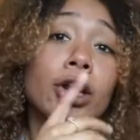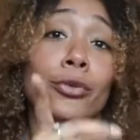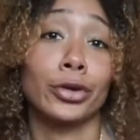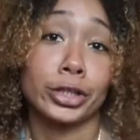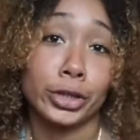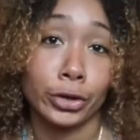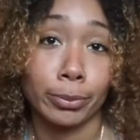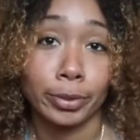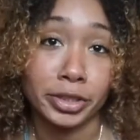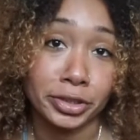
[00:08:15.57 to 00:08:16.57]
I don't want to tell her
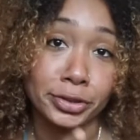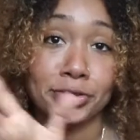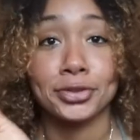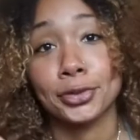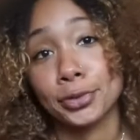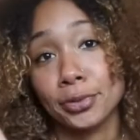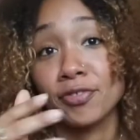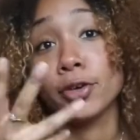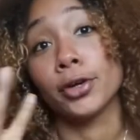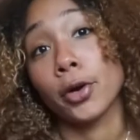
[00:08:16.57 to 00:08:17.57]
business, so
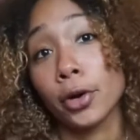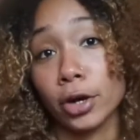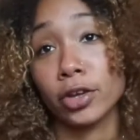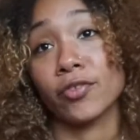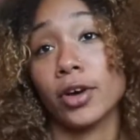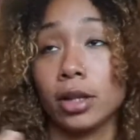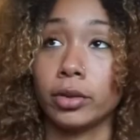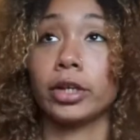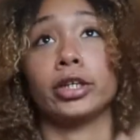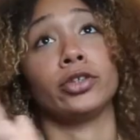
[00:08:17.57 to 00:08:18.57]
if you know her, you follow
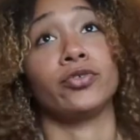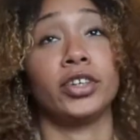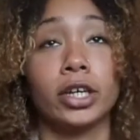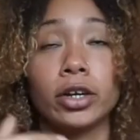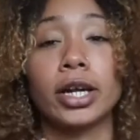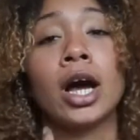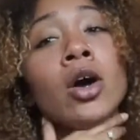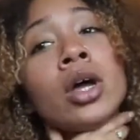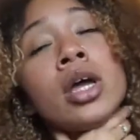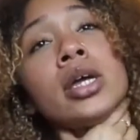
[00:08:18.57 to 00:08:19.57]
her, you'll figure it out.